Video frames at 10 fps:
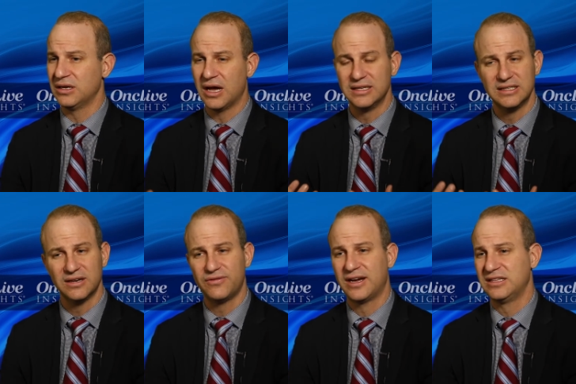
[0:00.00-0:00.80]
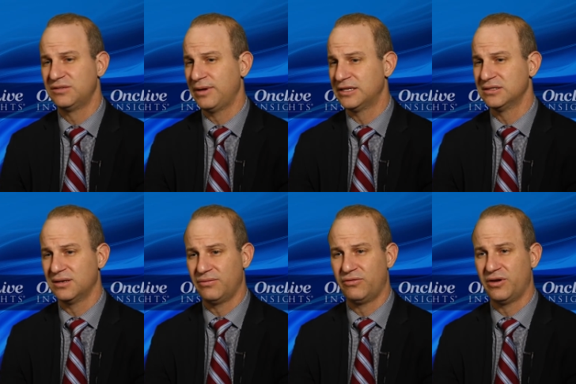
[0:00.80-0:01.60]
identifying these patients
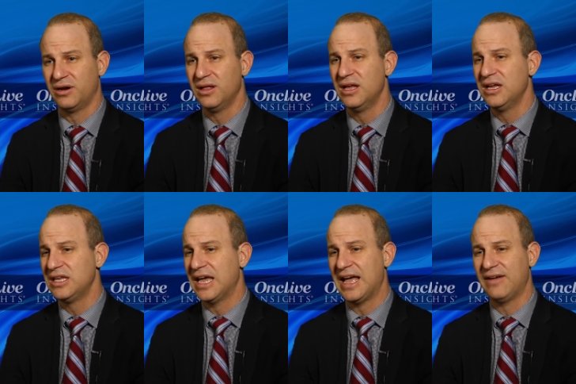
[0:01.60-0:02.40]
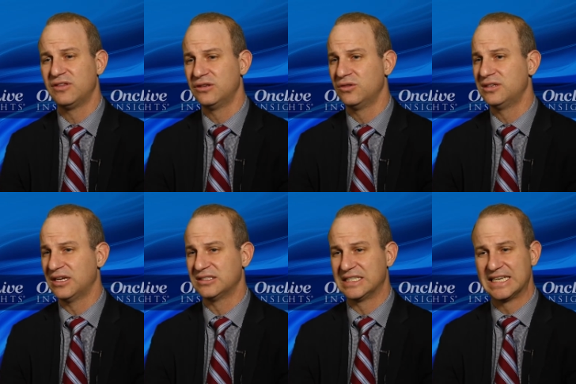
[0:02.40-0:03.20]
up front. You have to do the
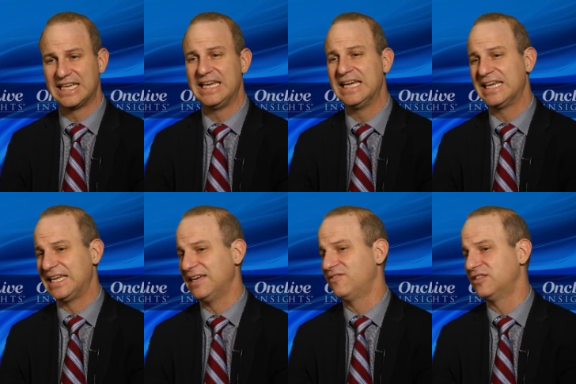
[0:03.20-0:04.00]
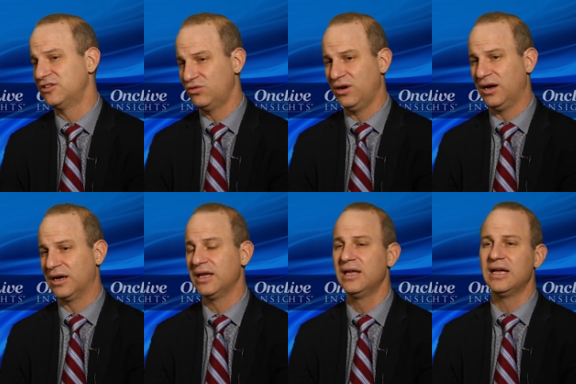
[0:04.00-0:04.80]
testing. You can't give the
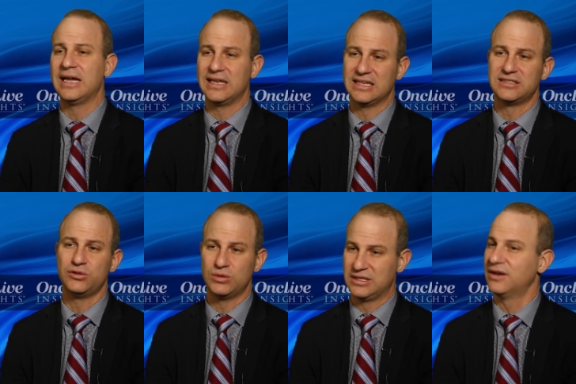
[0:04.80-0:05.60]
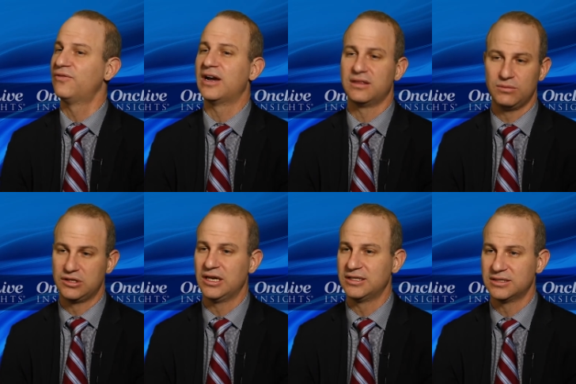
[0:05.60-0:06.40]
drug unless you identify the
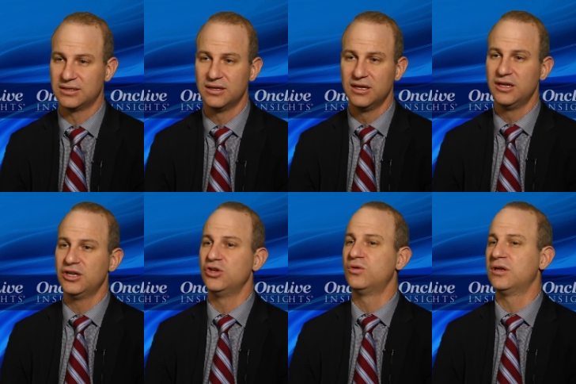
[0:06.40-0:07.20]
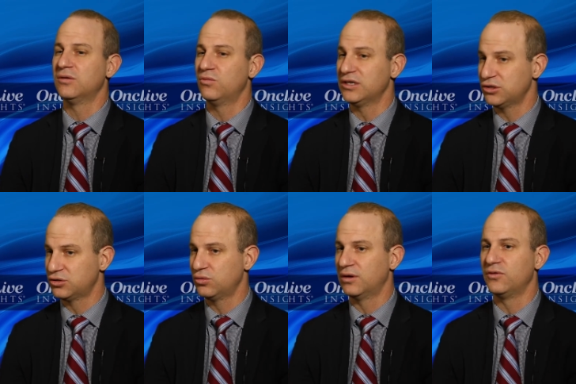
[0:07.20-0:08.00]
mutation. You can rest
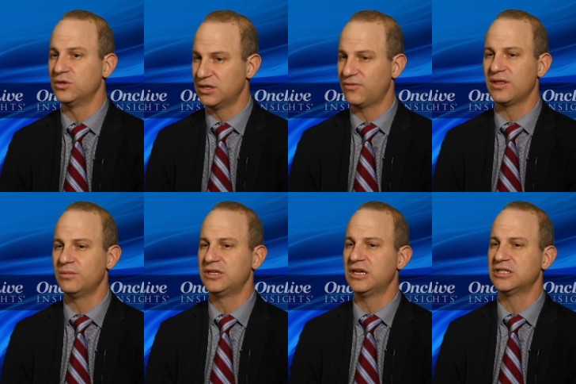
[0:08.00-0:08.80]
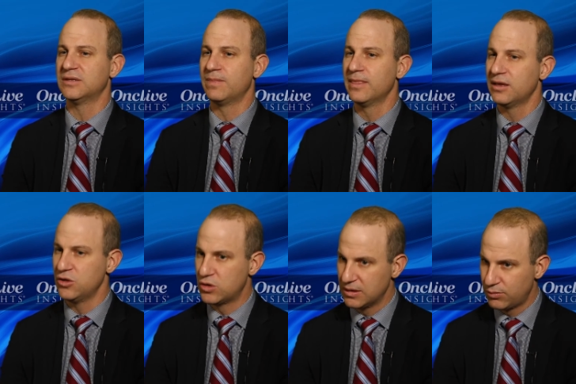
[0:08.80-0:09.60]
assured if you identify the mutation,
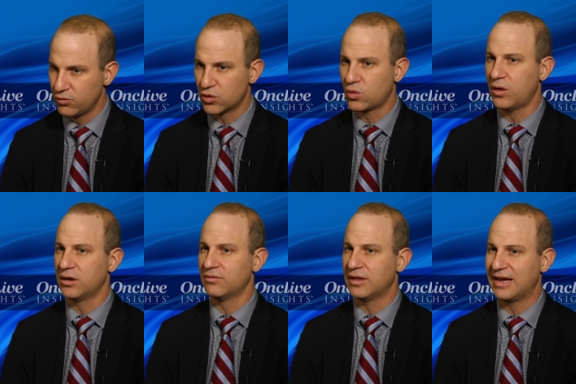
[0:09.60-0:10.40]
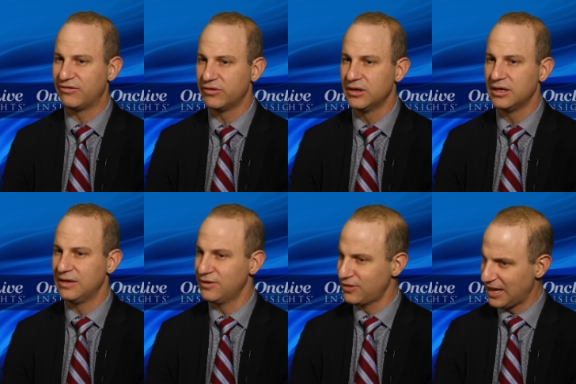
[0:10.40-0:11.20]
you can improve their quality of life,
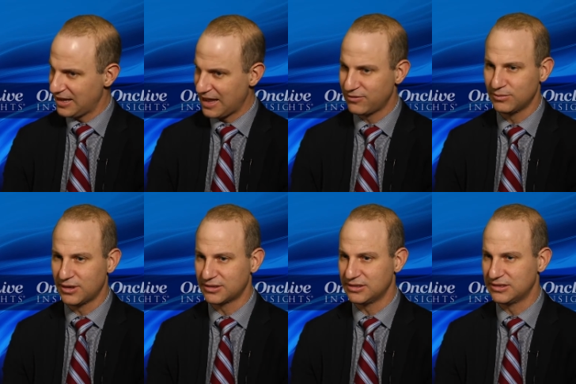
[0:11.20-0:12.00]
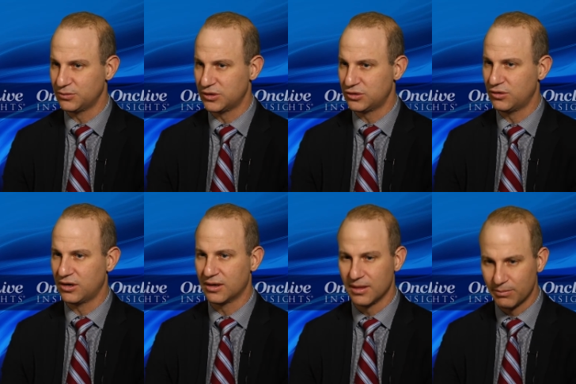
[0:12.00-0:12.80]
even if they have some toxicity with the
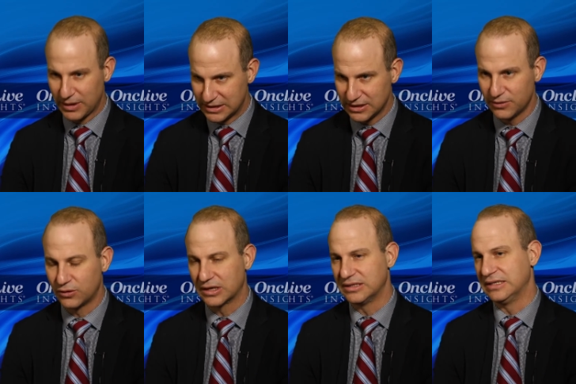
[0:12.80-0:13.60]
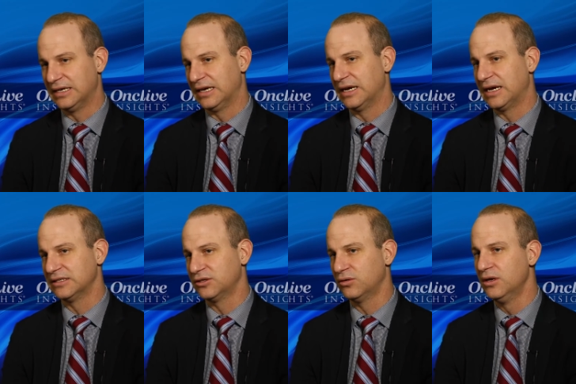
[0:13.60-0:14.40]
drug, by delivering a TKI.
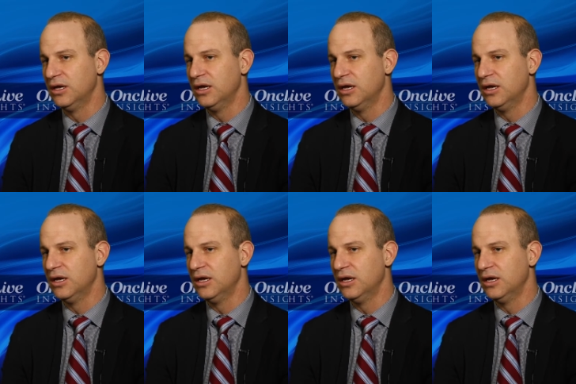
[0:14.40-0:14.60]
So